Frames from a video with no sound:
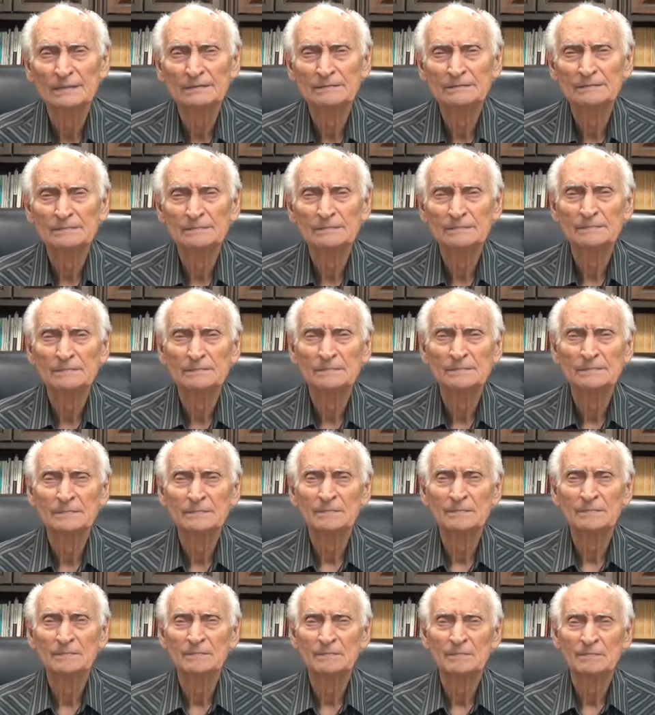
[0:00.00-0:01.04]

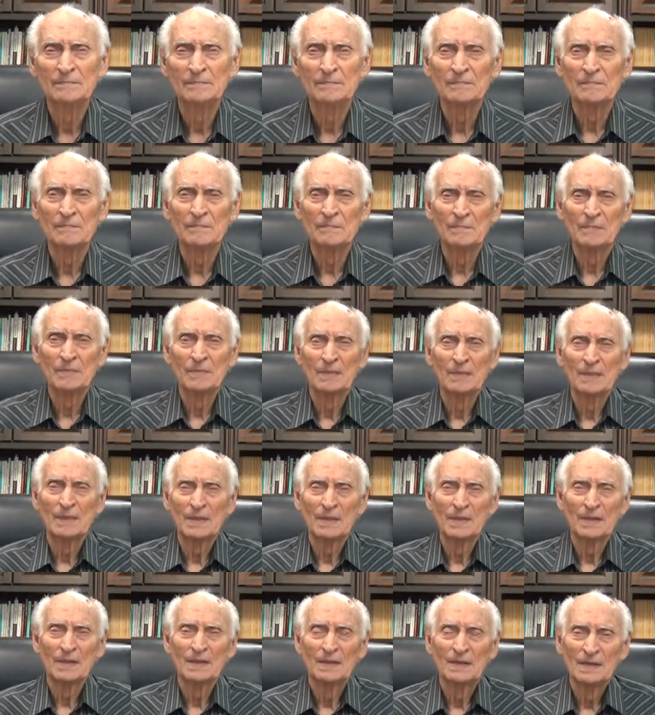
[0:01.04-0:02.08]

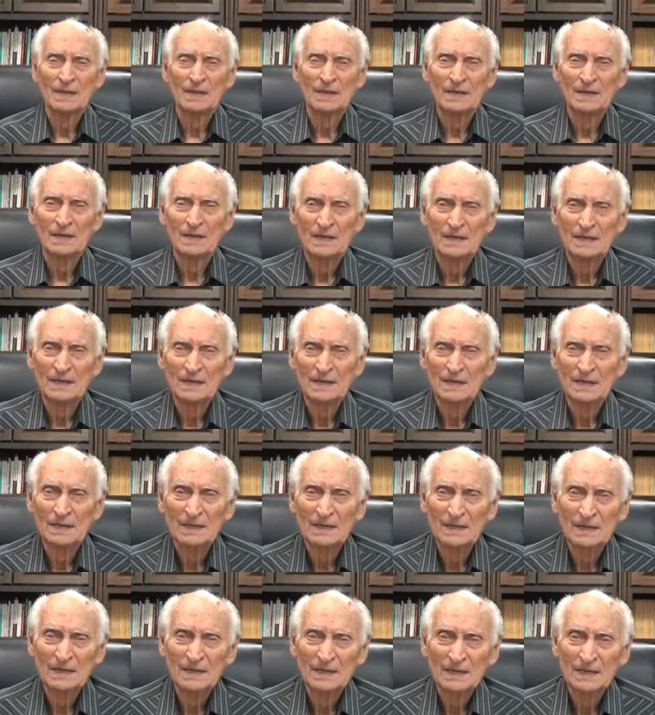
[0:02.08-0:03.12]

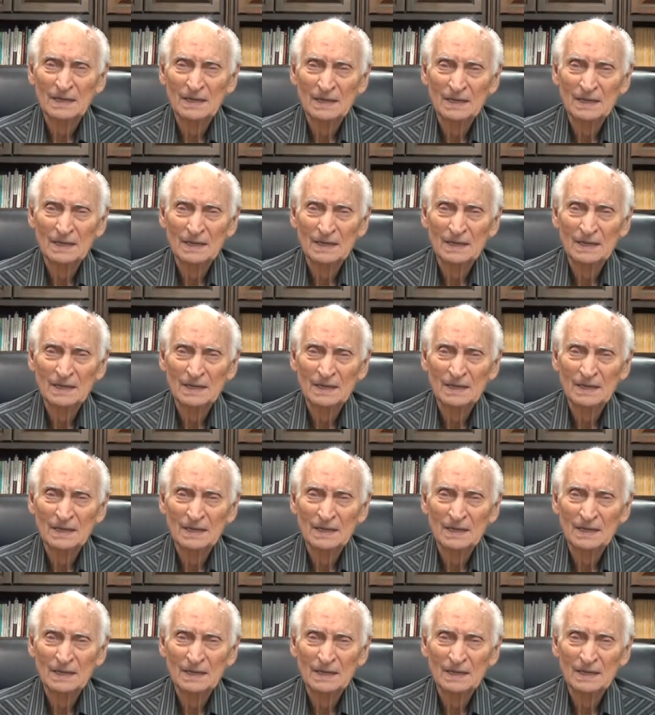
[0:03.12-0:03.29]
No one is speaking in this clip.